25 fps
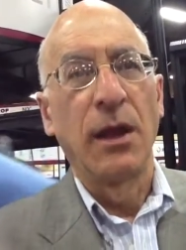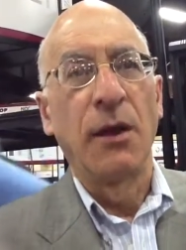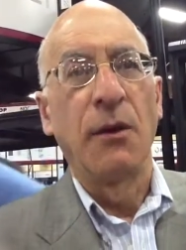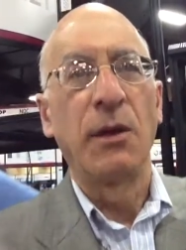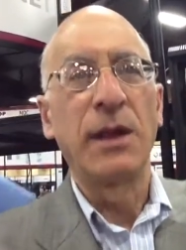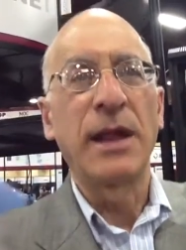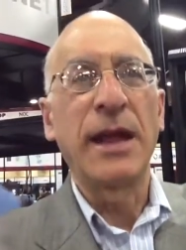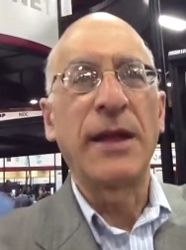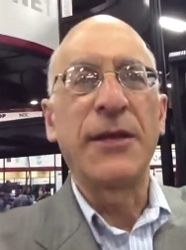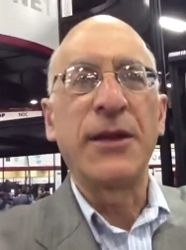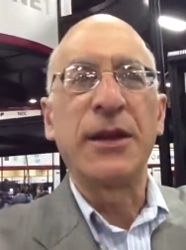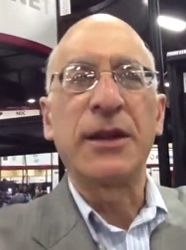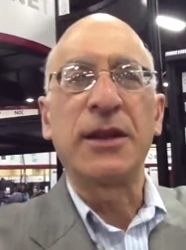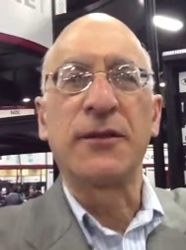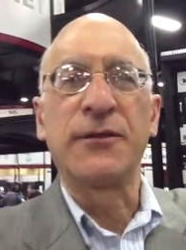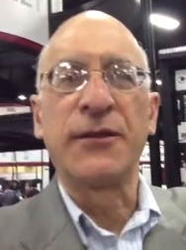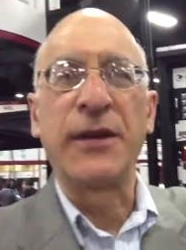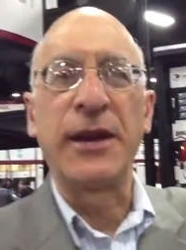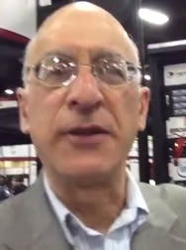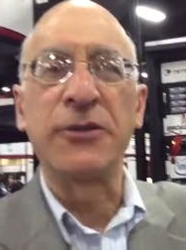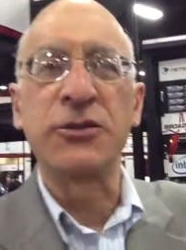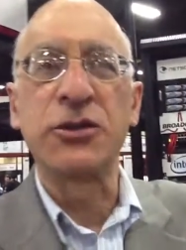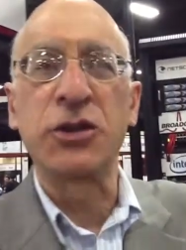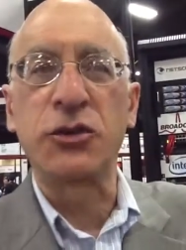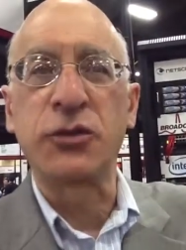Well, I think the
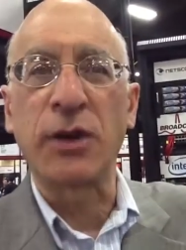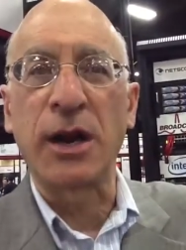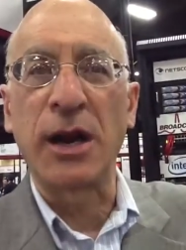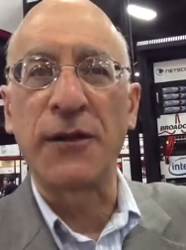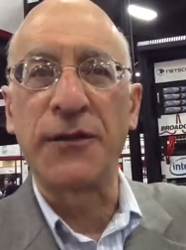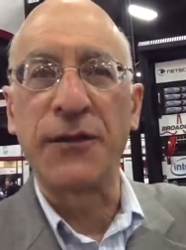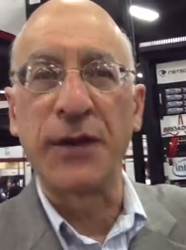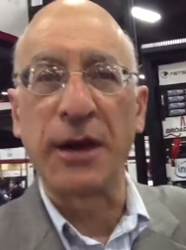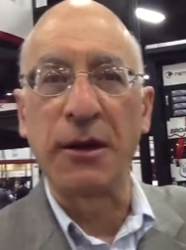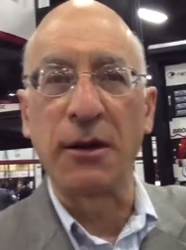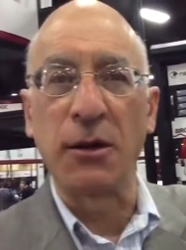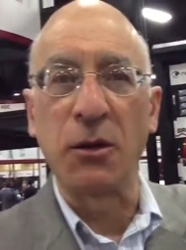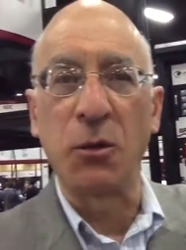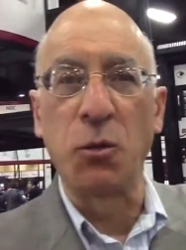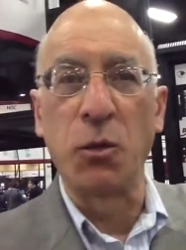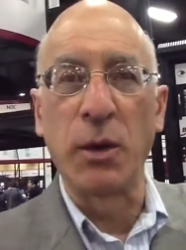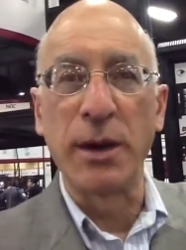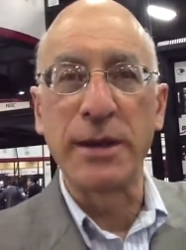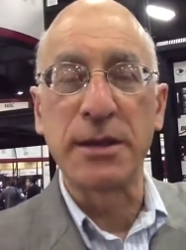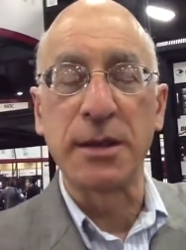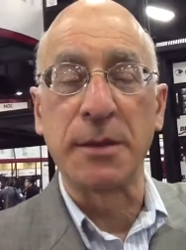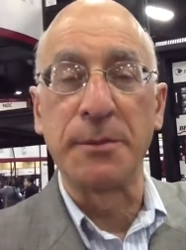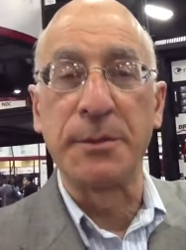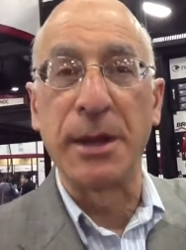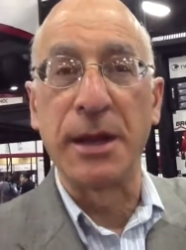vendors are trying to figure out
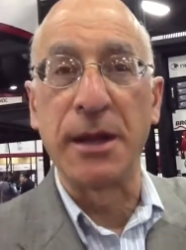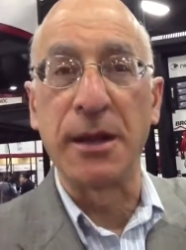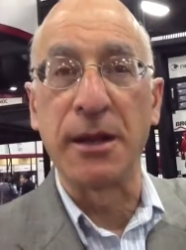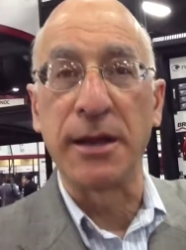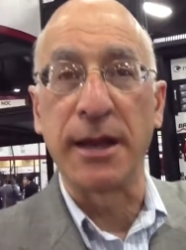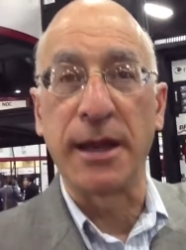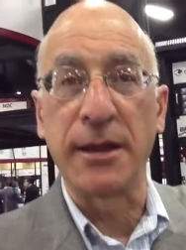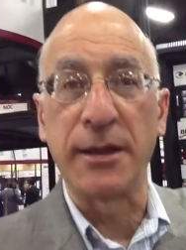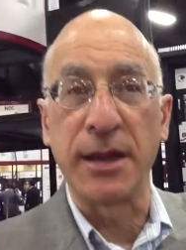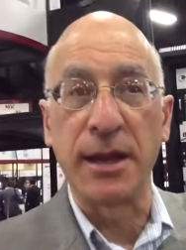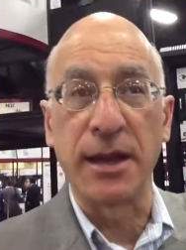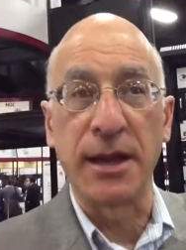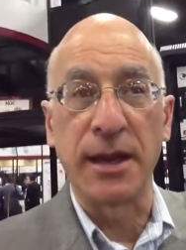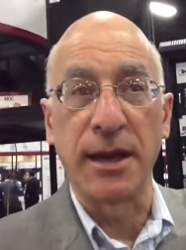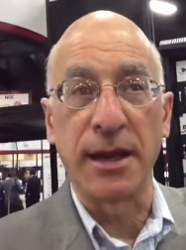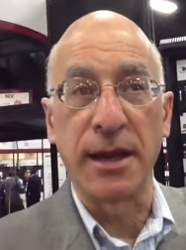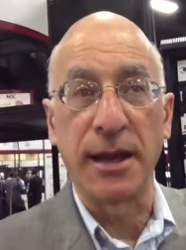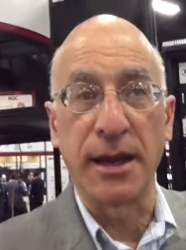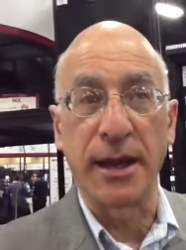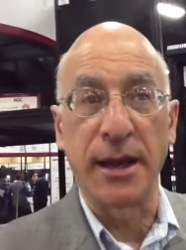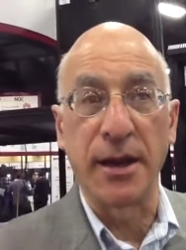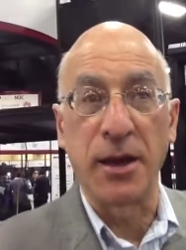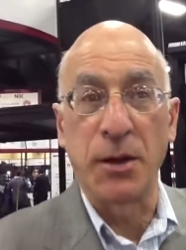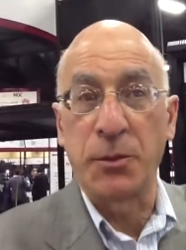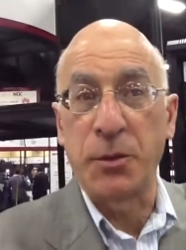what to build, and the
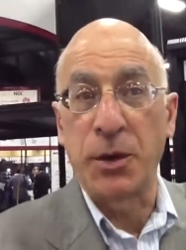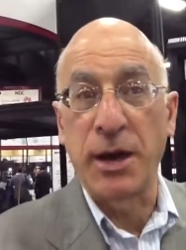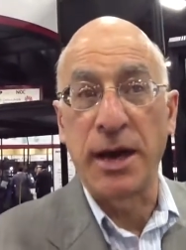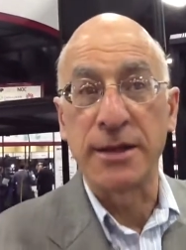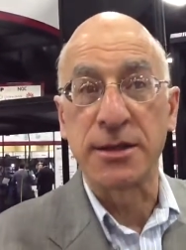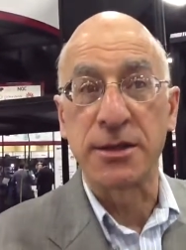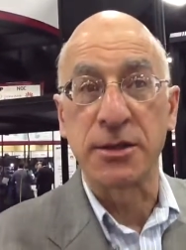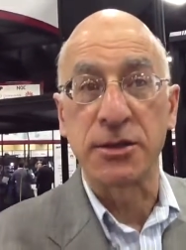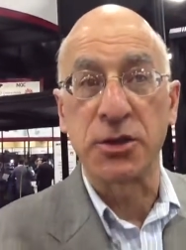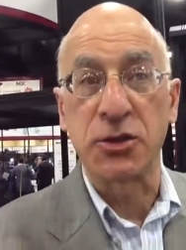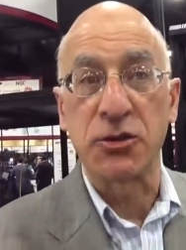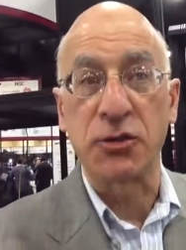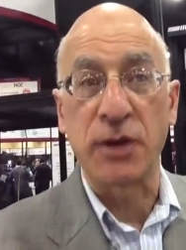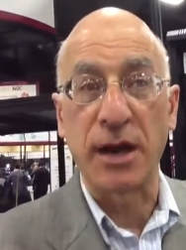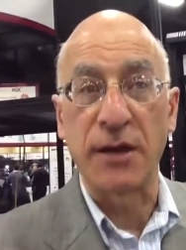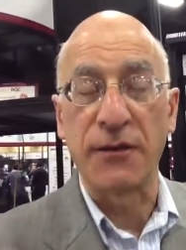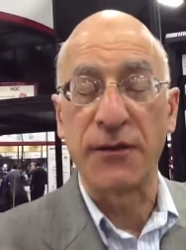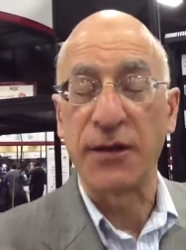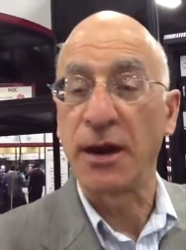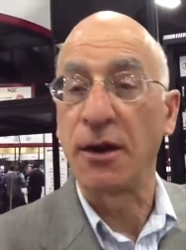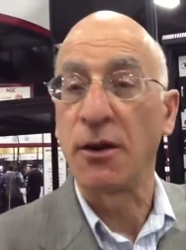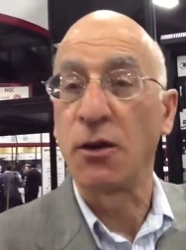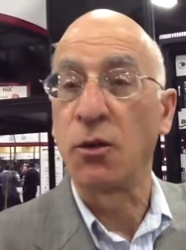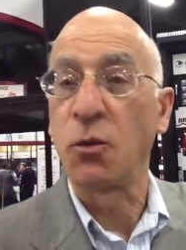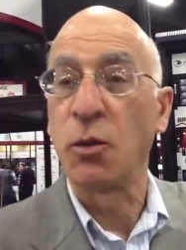uh, enterprises are trying to
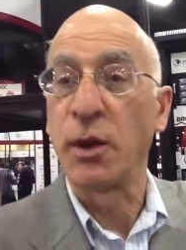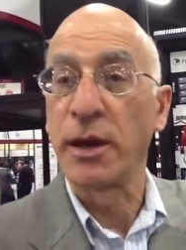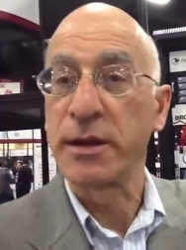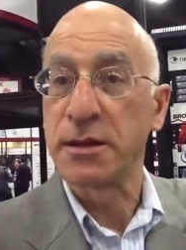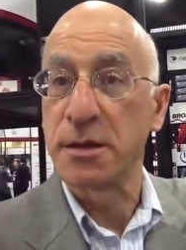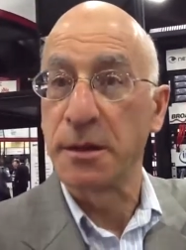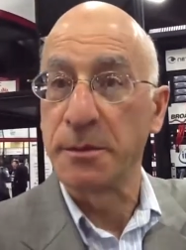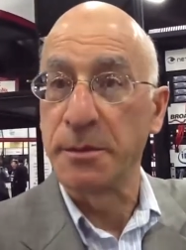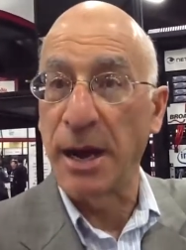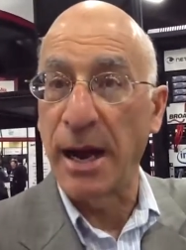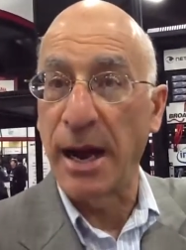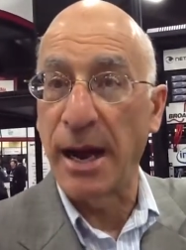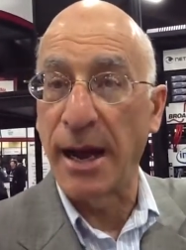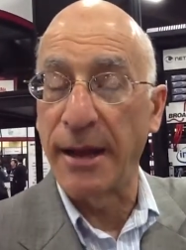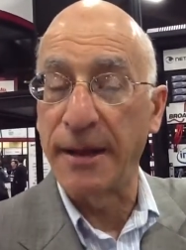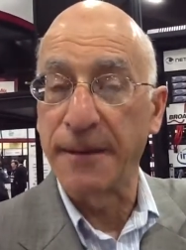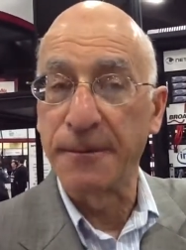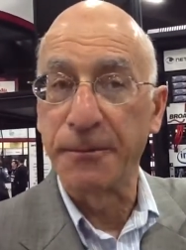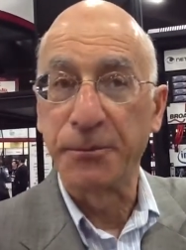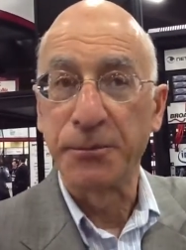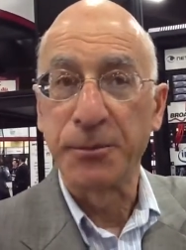figure out what to buy.